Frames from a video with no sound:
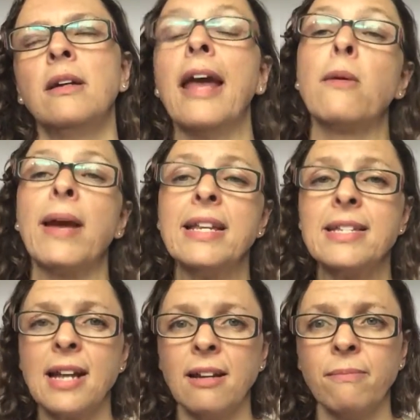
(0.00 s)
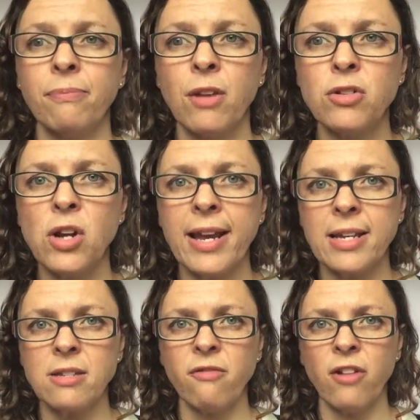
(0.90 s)
anyway, it's done. I'll try and
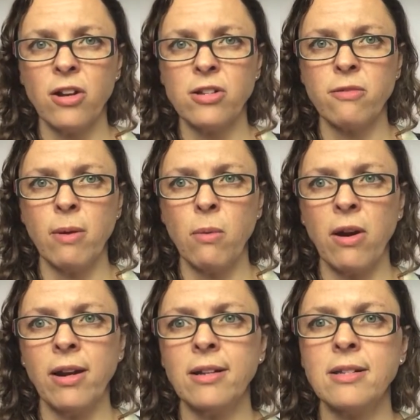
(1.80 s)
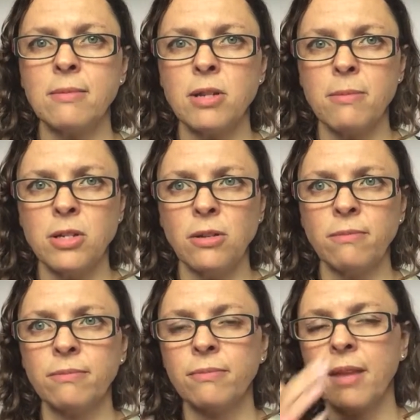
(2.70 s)
get some photos of me wearing it sometime soon.
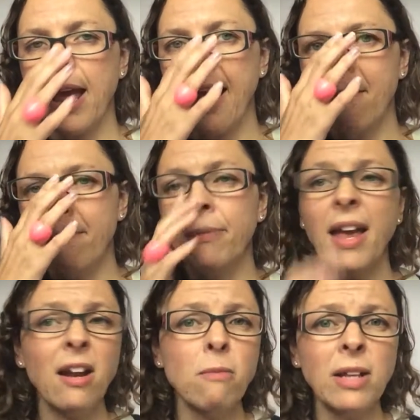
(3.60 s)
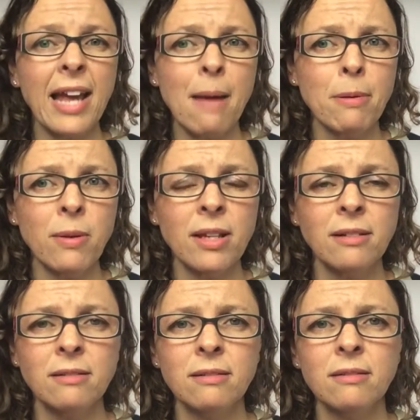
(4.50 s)
And I'm really happy with it.
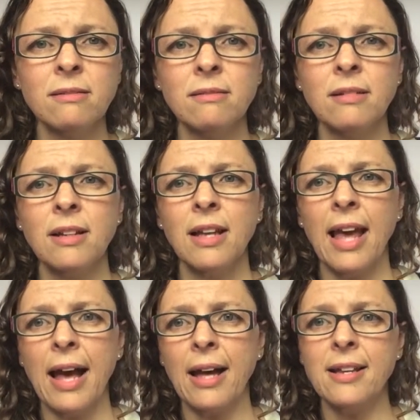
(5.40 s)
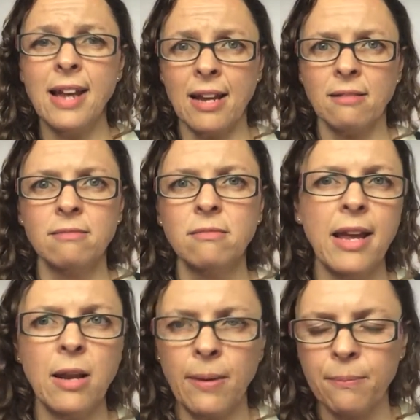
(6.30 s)
Yeah.
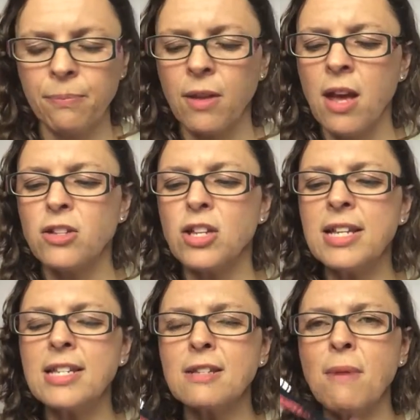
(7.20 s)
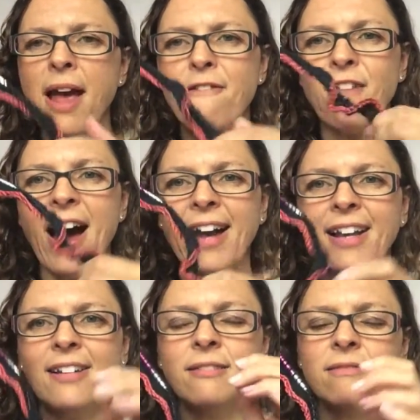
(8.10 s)
Anyway, so this is my
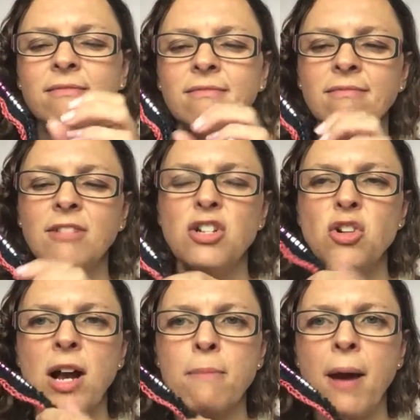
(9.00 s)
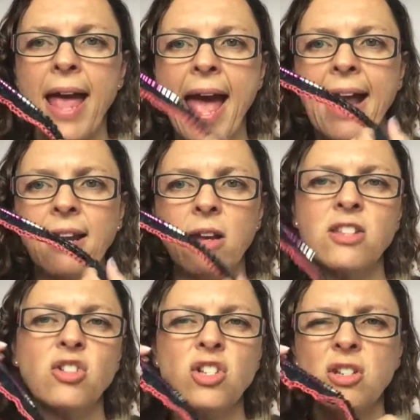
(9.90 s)
Ivana shrug by
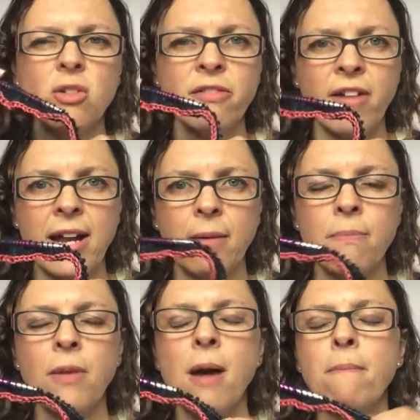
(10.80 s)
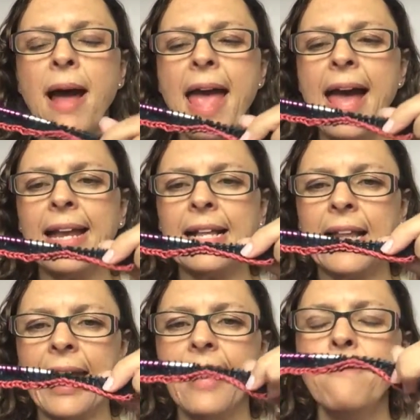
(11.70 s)
it's just called Ivana by Annie
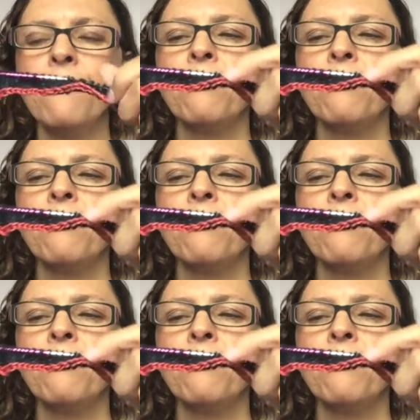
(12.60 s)
Claire,